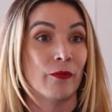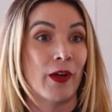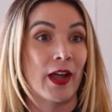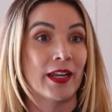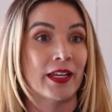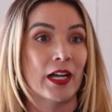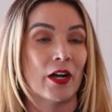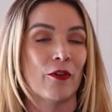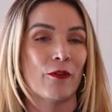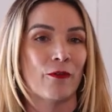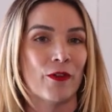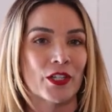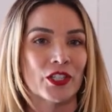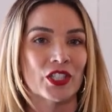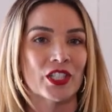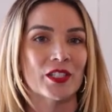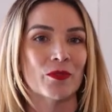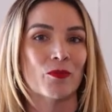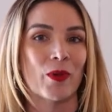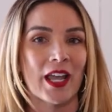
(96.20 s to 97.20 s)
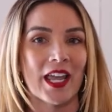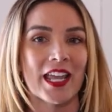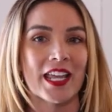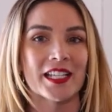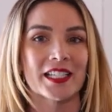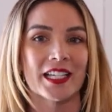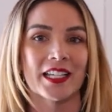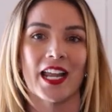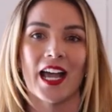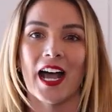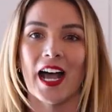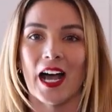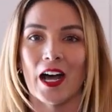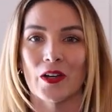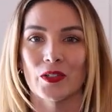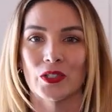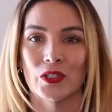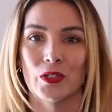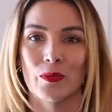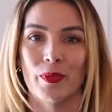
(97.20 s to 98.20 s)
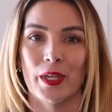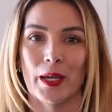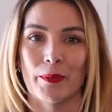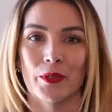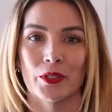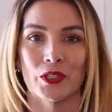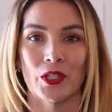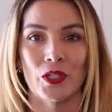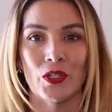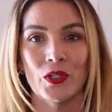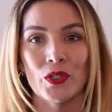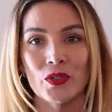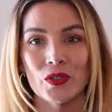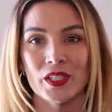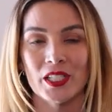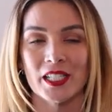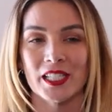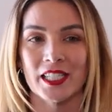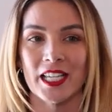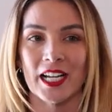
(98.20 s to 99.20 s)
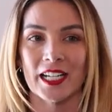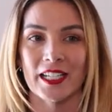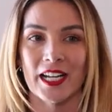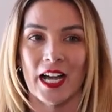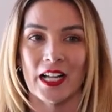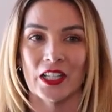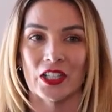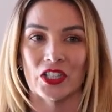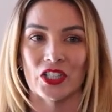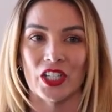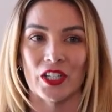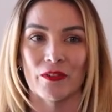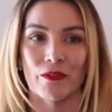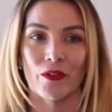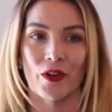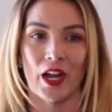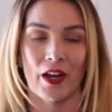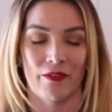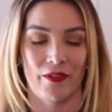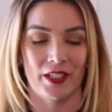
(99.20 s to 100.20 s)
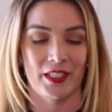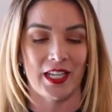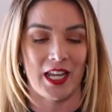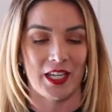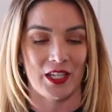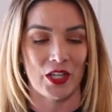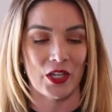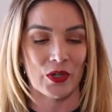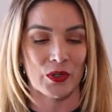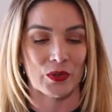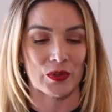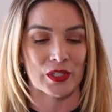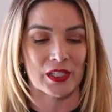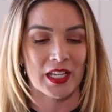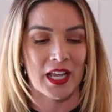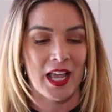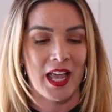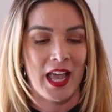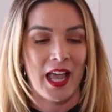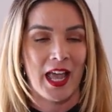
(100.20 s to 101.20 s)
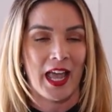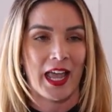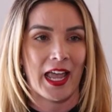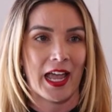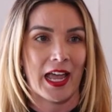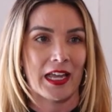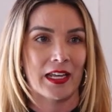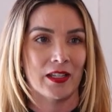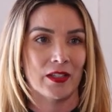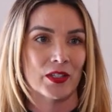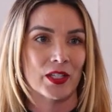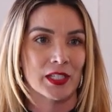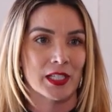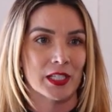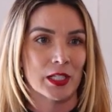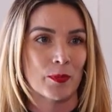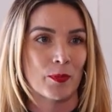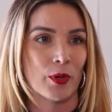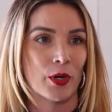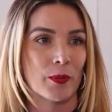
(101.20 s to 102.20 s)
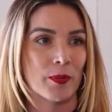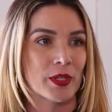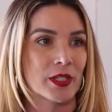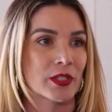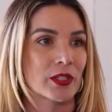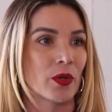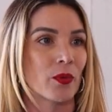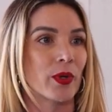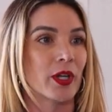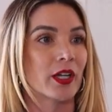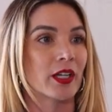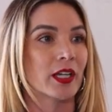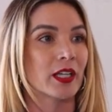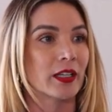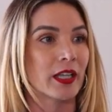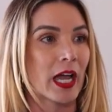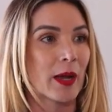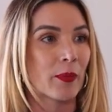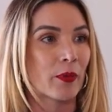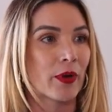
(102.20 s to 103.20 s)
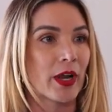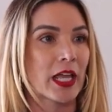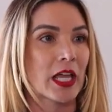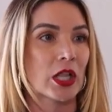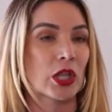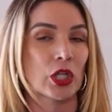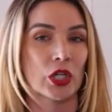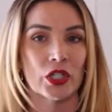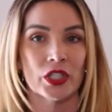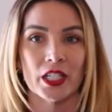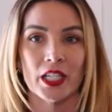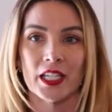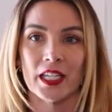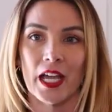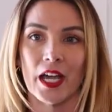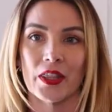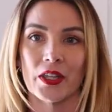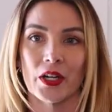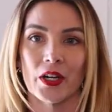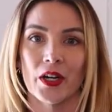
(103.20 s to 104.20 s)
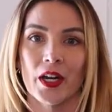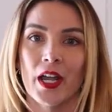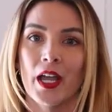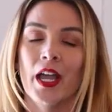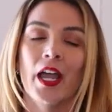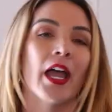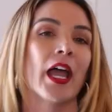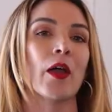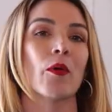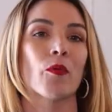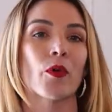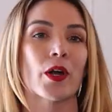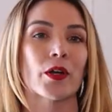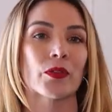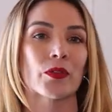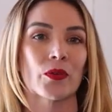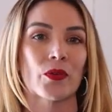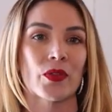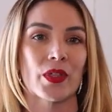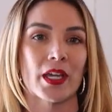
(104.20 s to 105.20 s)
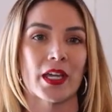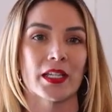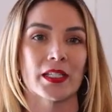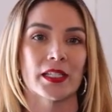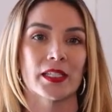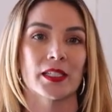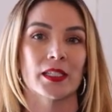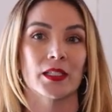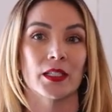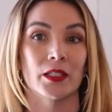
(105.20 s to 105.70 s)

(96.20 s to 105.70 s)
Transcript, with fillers: find out efficient ways on how to be able to use this technology for everyday use. And this is a purpose so we could collaborate, learn together, and work through this